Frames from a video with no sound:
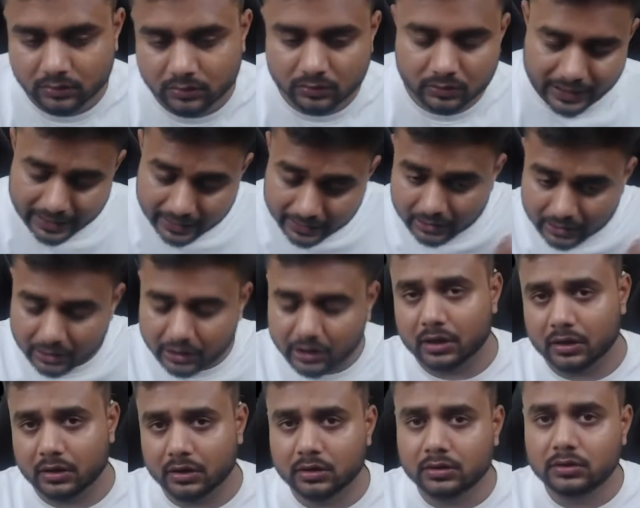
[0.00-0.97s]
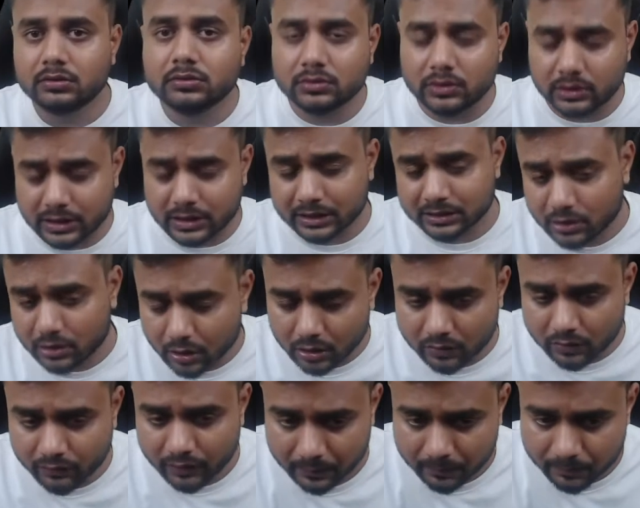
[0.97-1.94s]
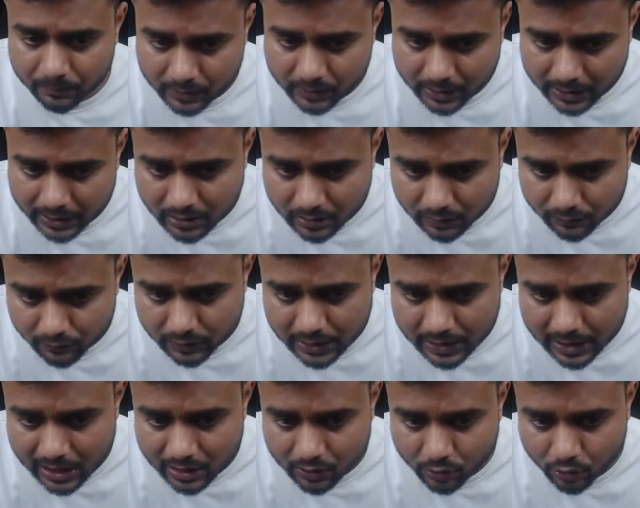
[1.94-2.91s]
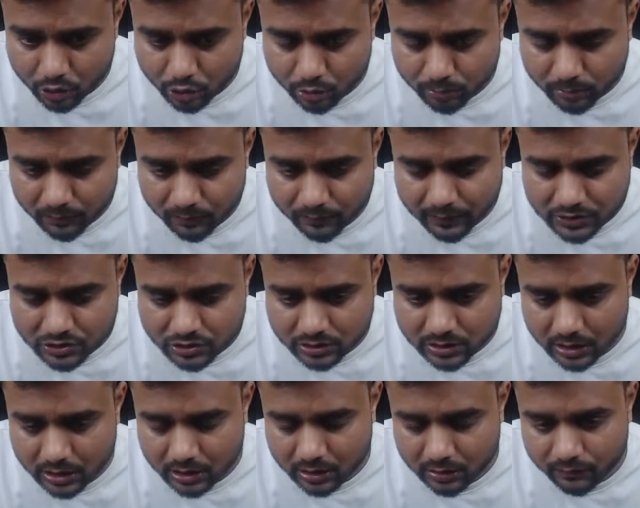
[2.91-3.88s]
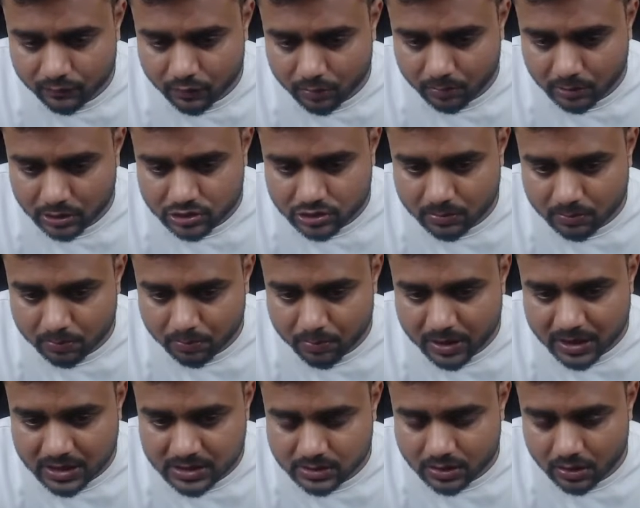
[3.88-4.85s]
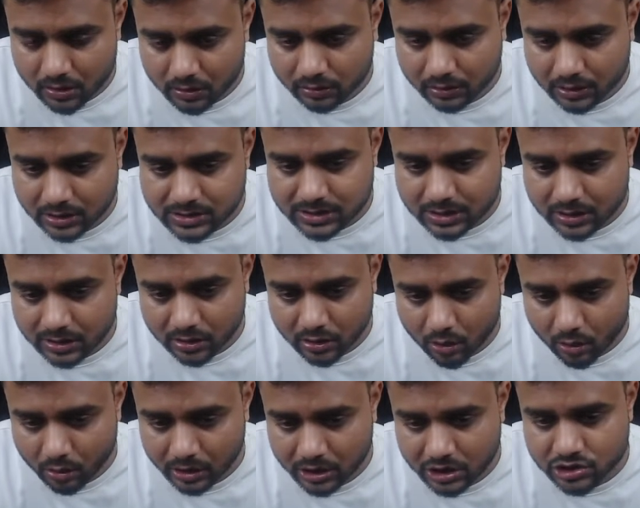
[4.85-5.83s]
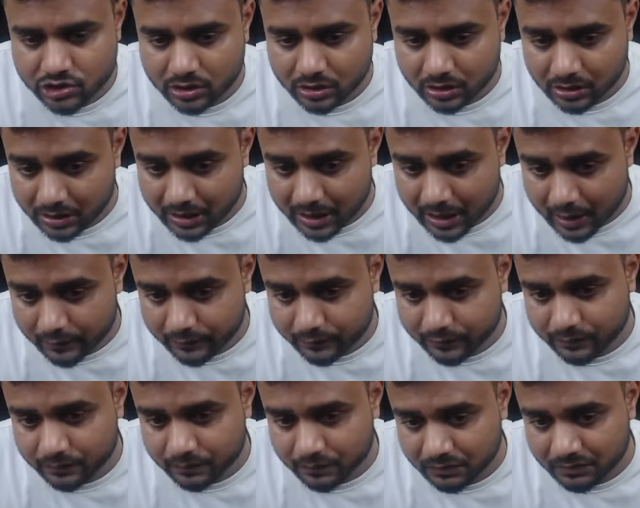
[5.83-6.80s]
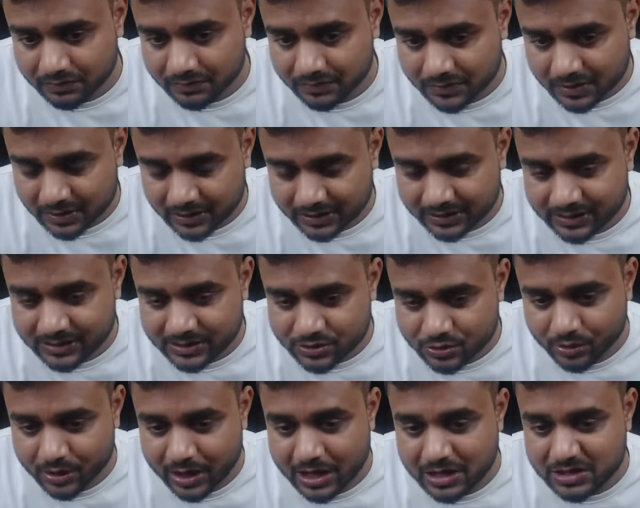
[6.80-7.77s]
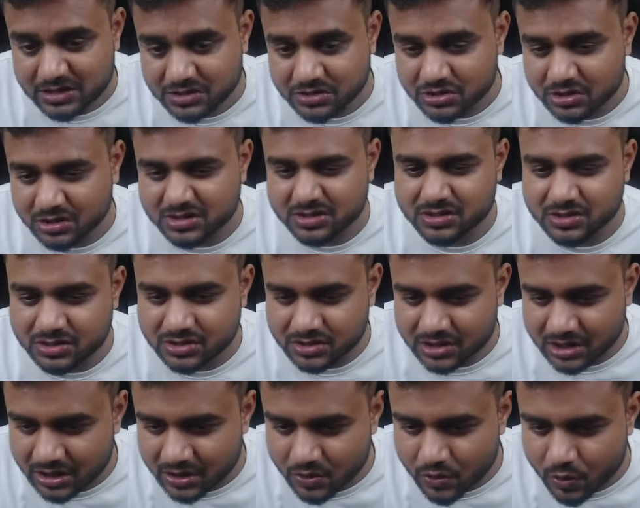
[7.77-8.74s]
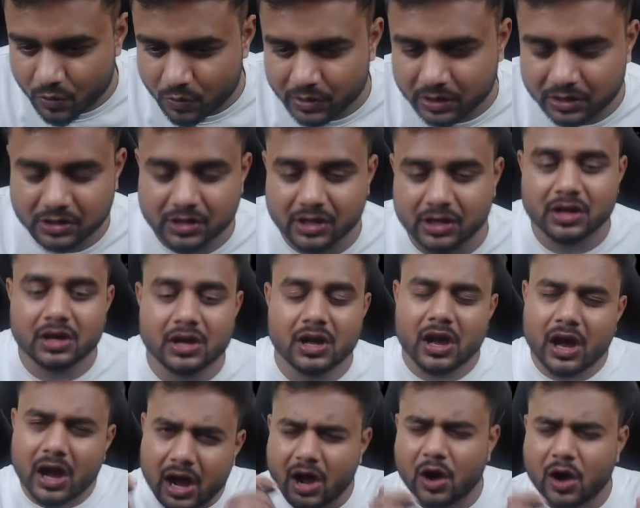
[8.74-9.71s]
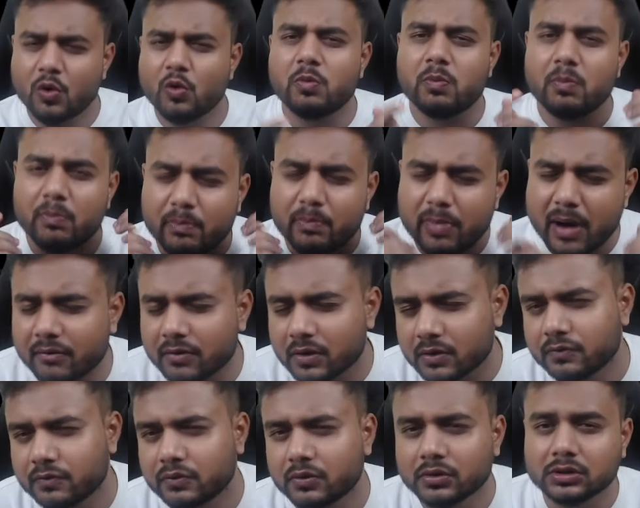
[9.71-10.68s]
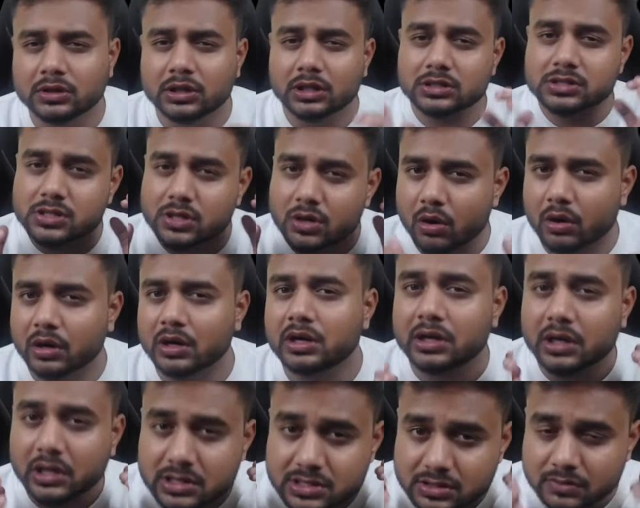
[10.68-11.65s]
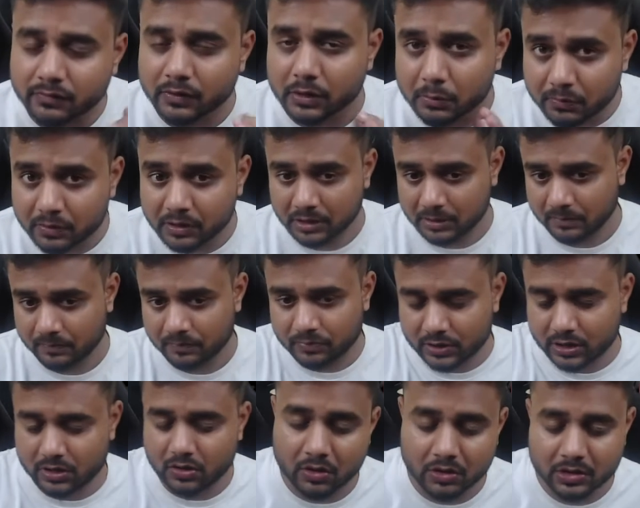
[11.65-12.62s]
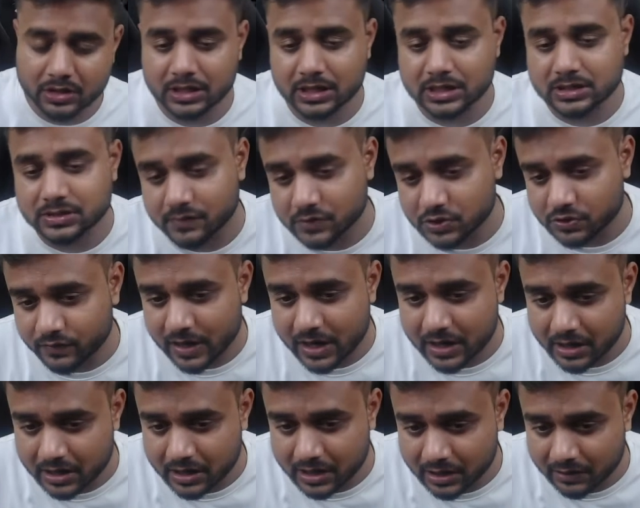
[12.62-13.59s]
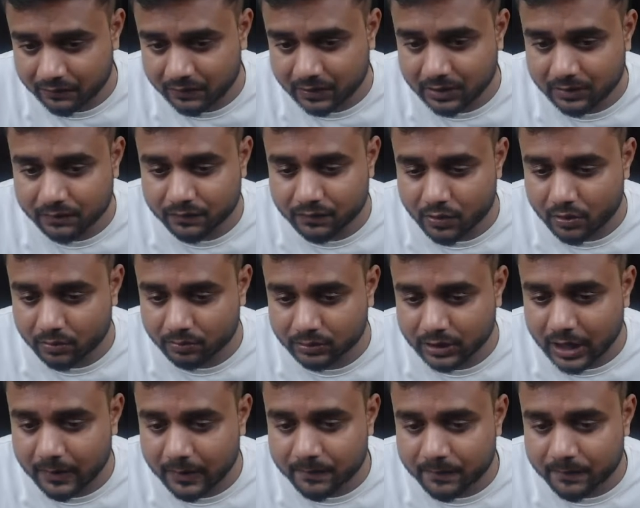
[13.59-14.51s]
And here in a third way, right, we are going to be fetch the information based on this knowledge graph. So guys, just think over here how powerful this context will be, the context which we are retrieving from the